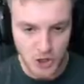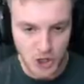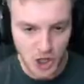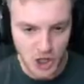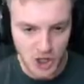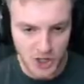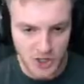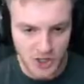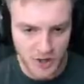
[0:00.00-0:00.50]

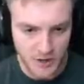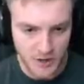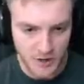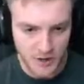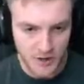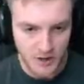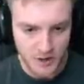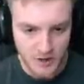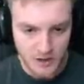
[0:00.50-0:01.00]
good?
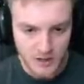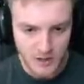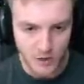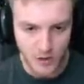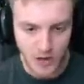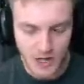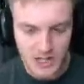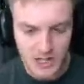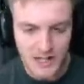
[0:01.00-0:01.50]

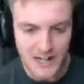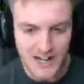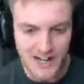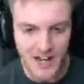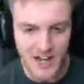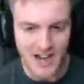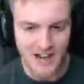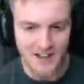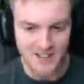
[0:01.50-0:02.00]
Yo, luckily
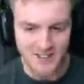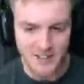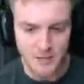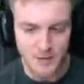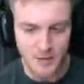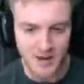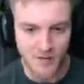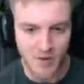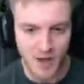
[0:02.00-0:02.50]
I had a
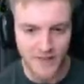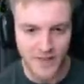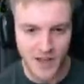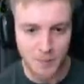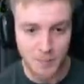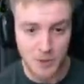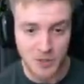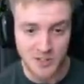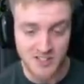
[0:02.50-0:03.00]
teammate right
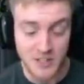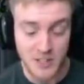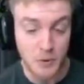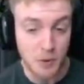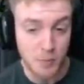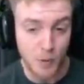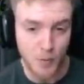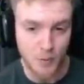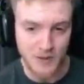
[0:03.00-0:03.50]
there because he
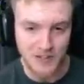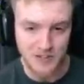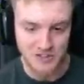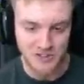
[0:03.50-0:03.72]
would have probably